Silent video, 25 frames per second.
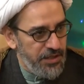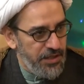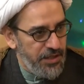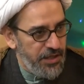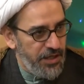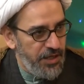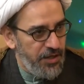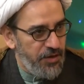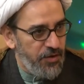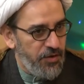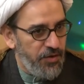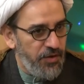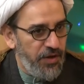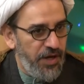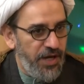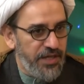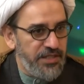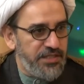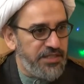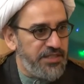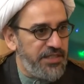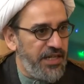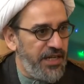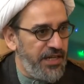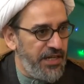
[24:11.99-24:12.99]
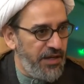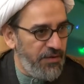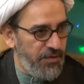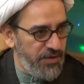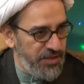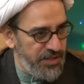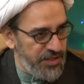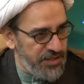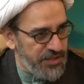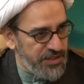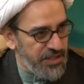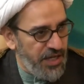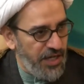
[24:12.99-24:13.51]
you know, extend our
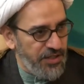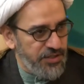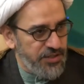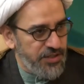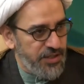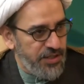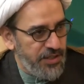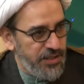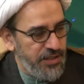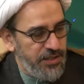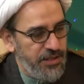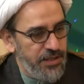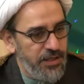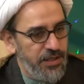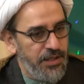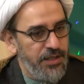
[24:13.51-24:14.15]
discussion